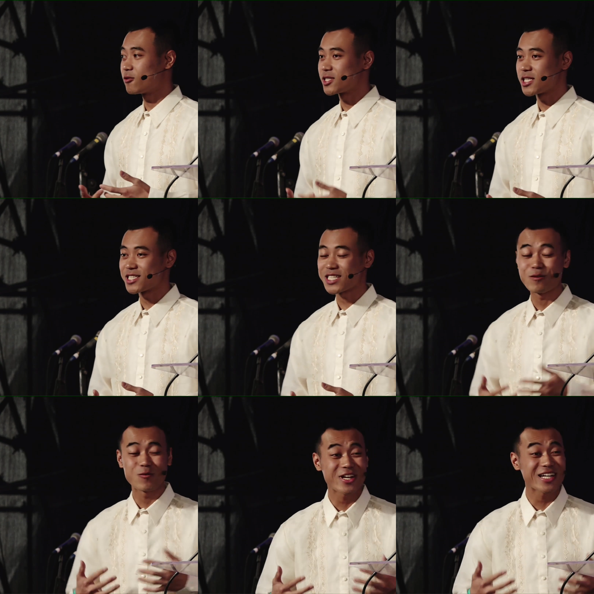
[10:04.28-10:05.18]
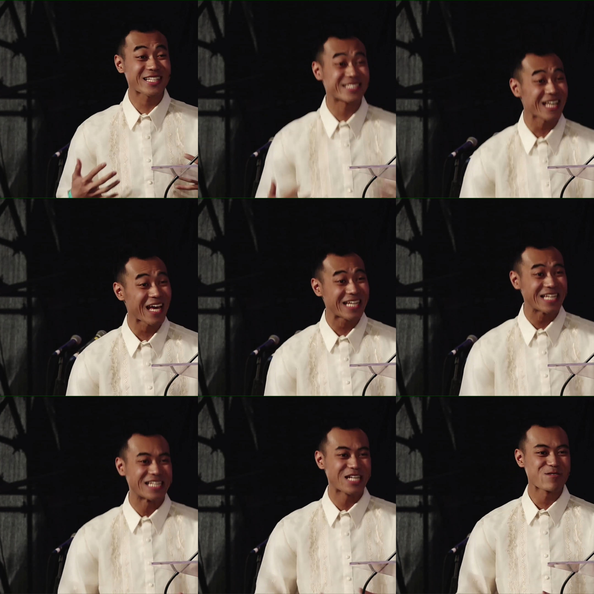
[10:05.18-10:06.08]
Jesus. And we are excited
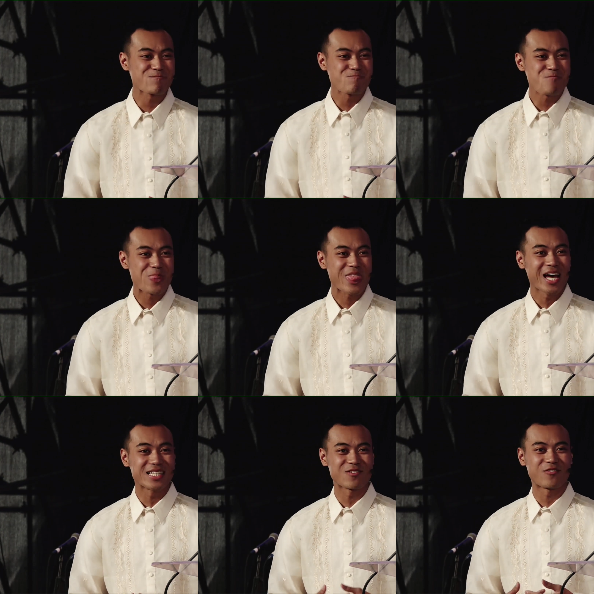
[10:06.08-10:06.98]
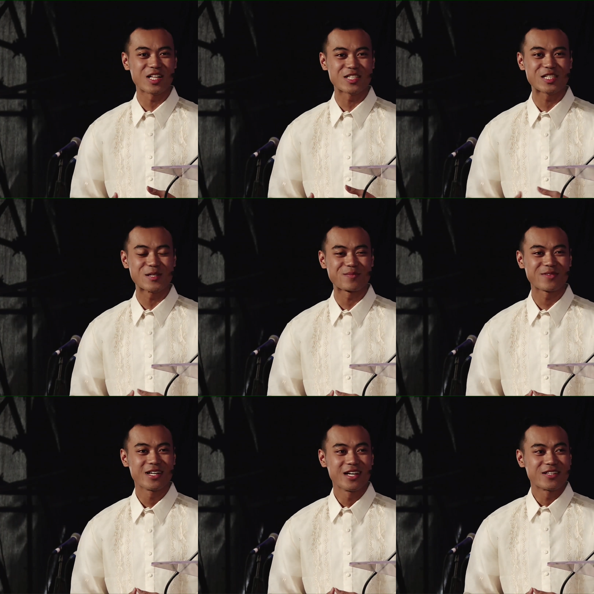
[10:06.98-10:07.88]
as a fellowship
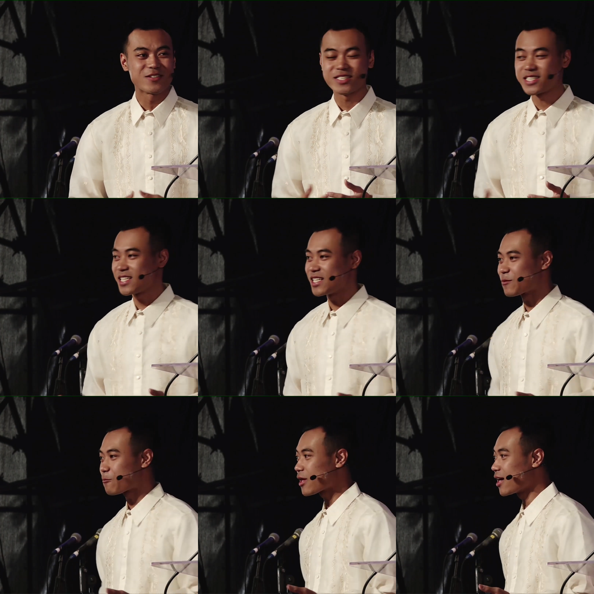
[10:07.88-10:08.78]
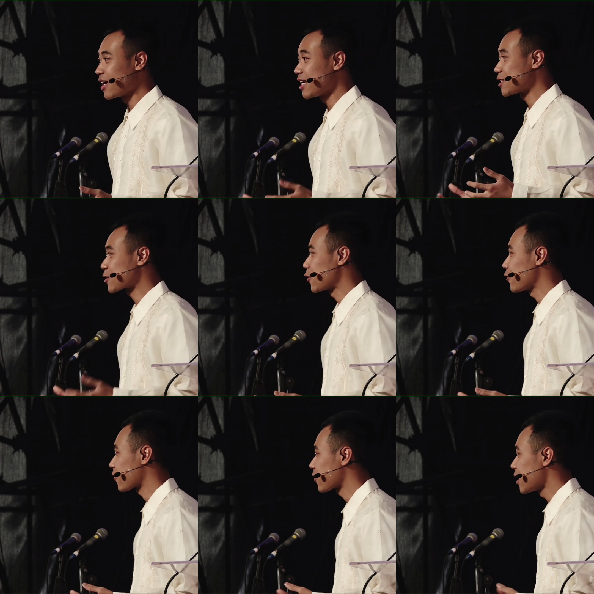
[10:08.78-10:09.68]
to see his
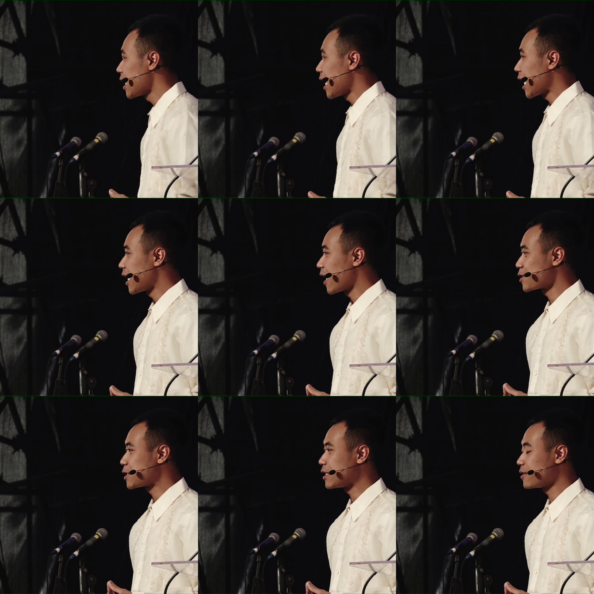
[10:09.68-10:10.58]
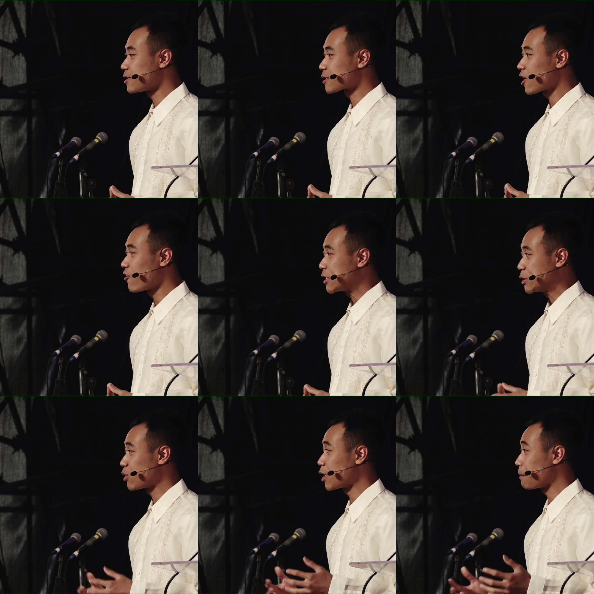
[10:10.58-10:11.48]
growth and as he discovers
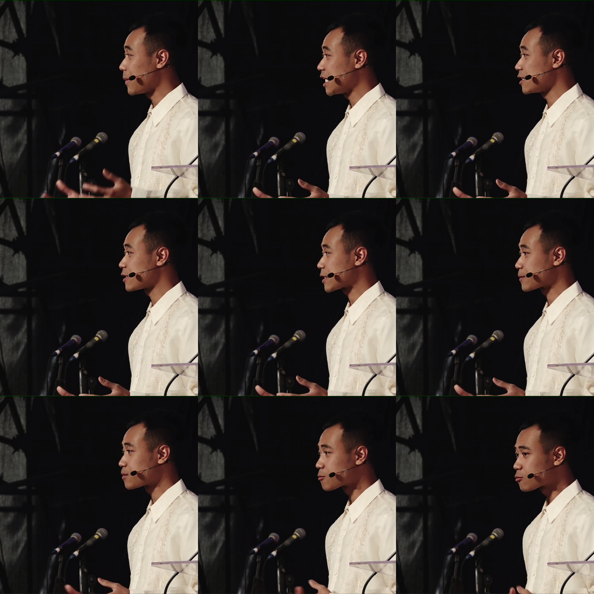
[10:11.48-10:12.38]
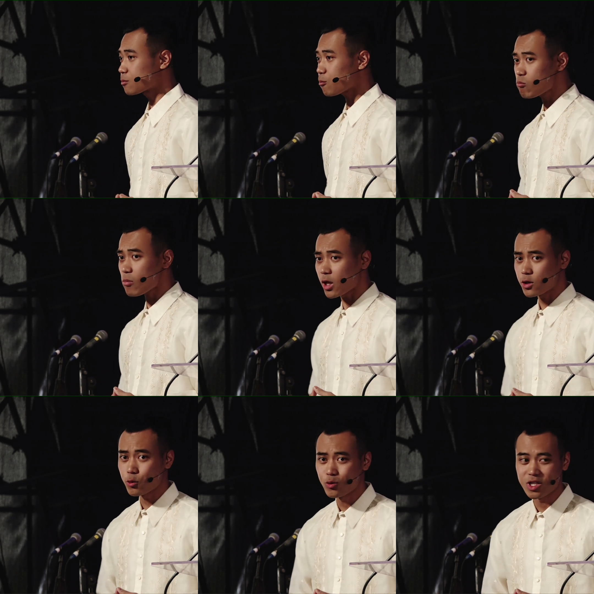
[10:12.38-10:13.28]
what it means
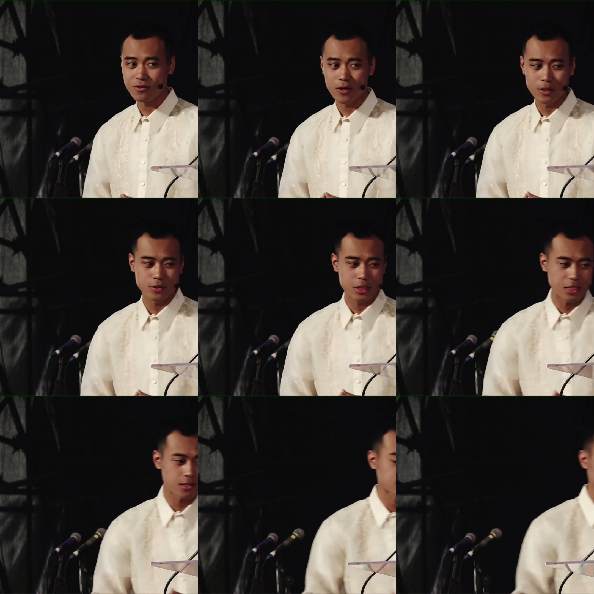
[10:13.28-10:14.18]
to really follow Jesus.